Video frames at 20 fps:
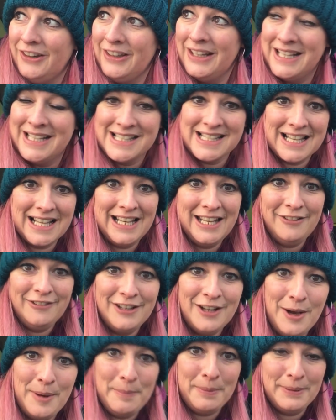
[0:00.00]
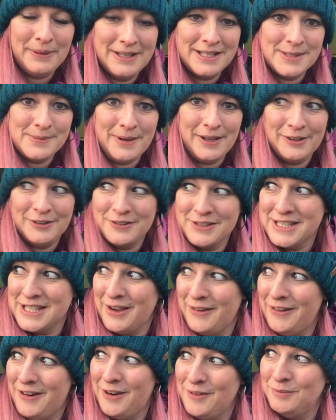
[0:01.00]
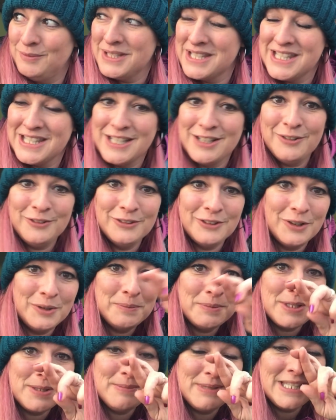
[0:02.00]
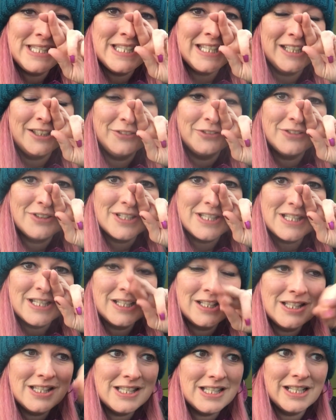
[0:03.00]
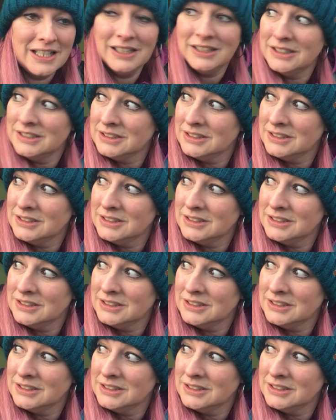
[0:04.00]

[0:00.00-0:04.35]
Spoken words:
It's clearing up as well, so I'm still optimistic for a sunset.